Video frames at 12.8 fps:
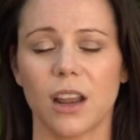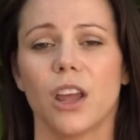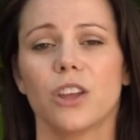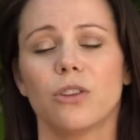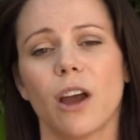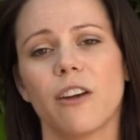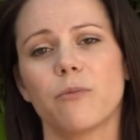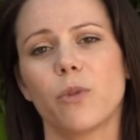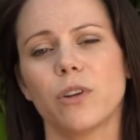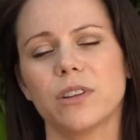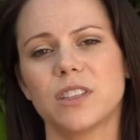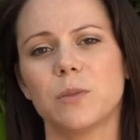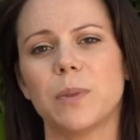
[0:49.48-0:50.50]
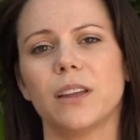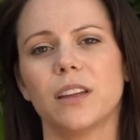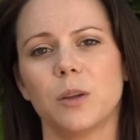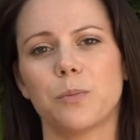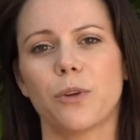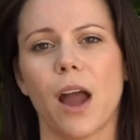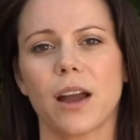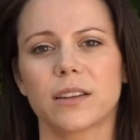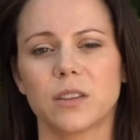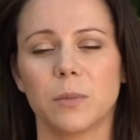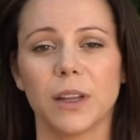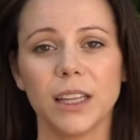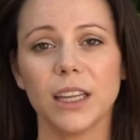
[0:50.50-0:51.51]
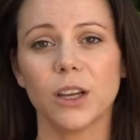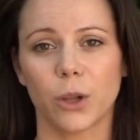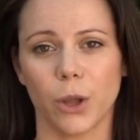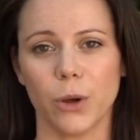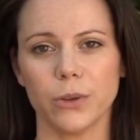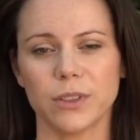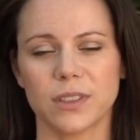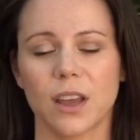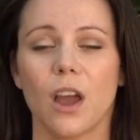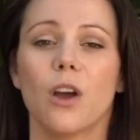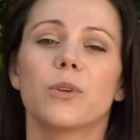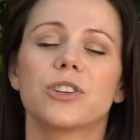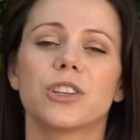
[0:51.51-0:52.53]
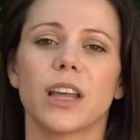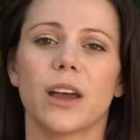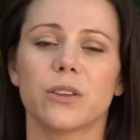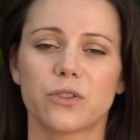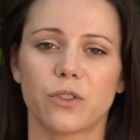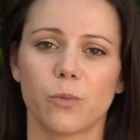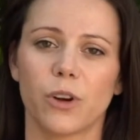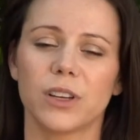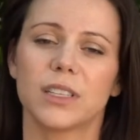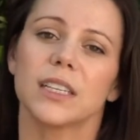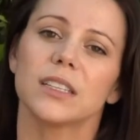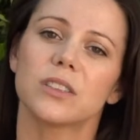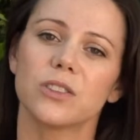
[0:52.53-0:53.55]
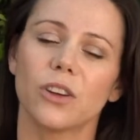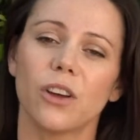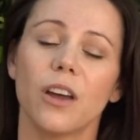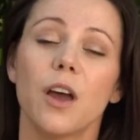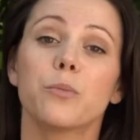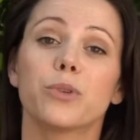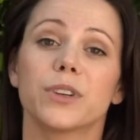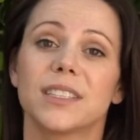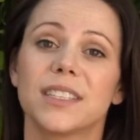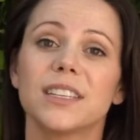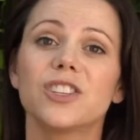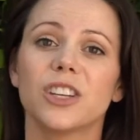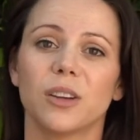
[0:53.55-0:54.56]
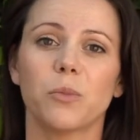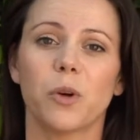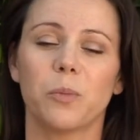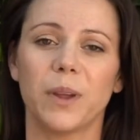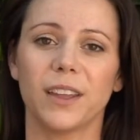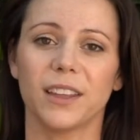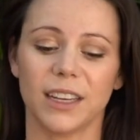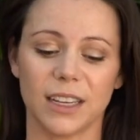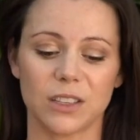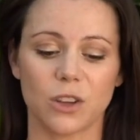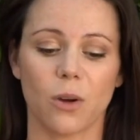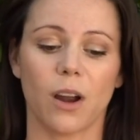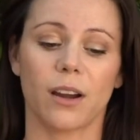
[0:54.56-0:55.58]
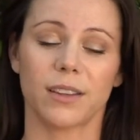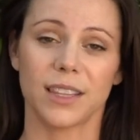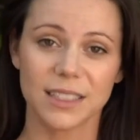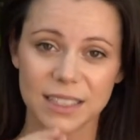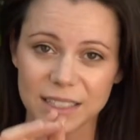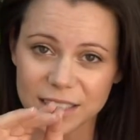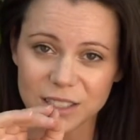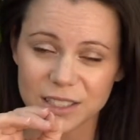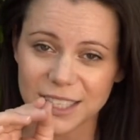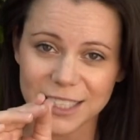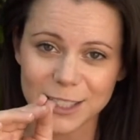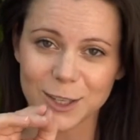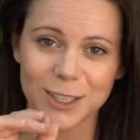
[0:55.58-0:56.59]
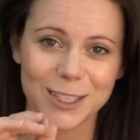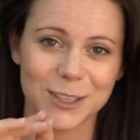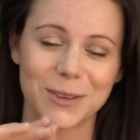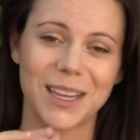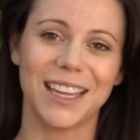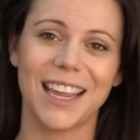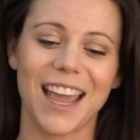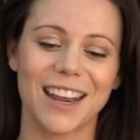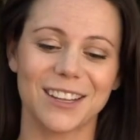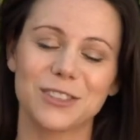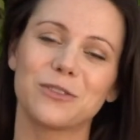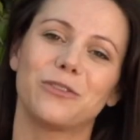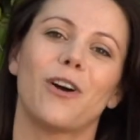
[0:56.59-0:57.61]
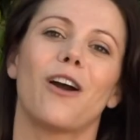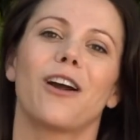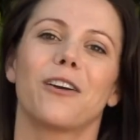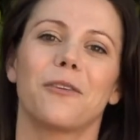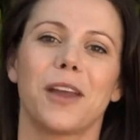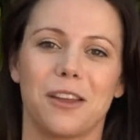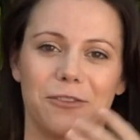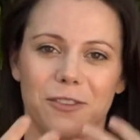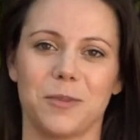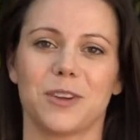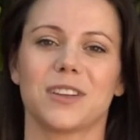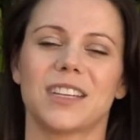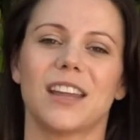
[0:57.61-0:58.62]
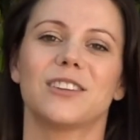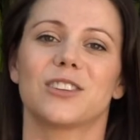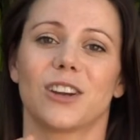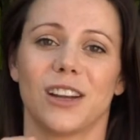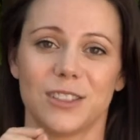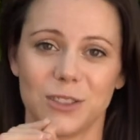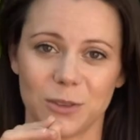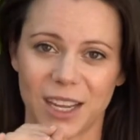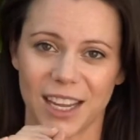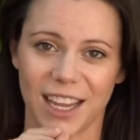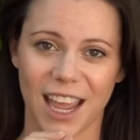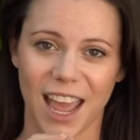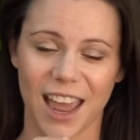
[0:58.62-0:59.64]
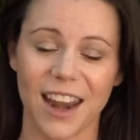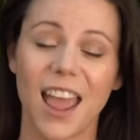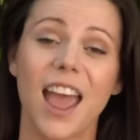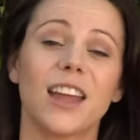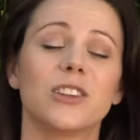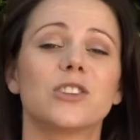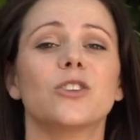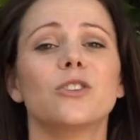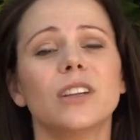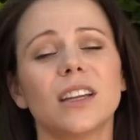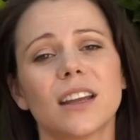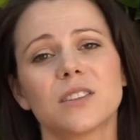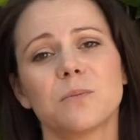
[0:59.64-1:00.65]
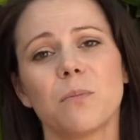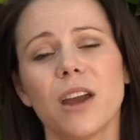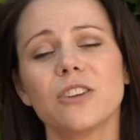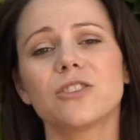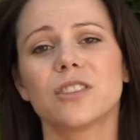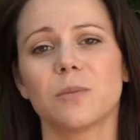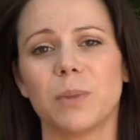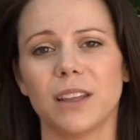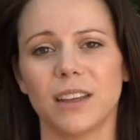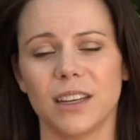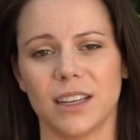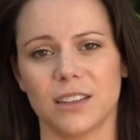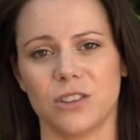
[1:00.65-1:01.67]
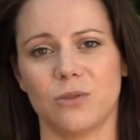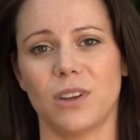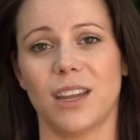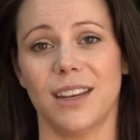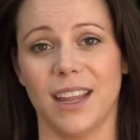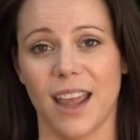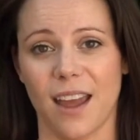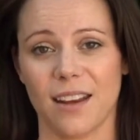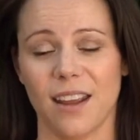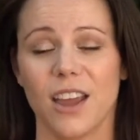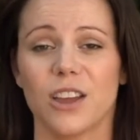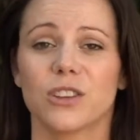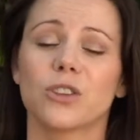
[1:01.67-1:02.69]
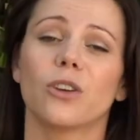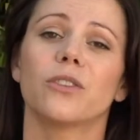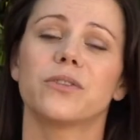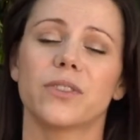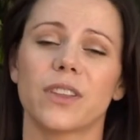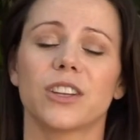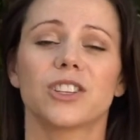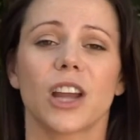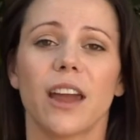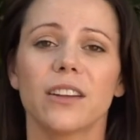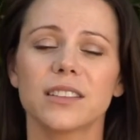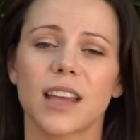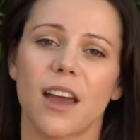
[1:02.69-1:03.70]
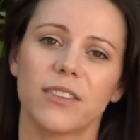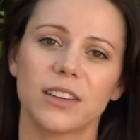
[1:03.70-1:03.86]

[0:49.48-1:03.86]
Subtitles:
you have more stability proximally close, which allows for more distal precision and mobility. So this is as distal as you can get, as far away from your center as you can get, and so you need as much stability as you can get. So if the child is having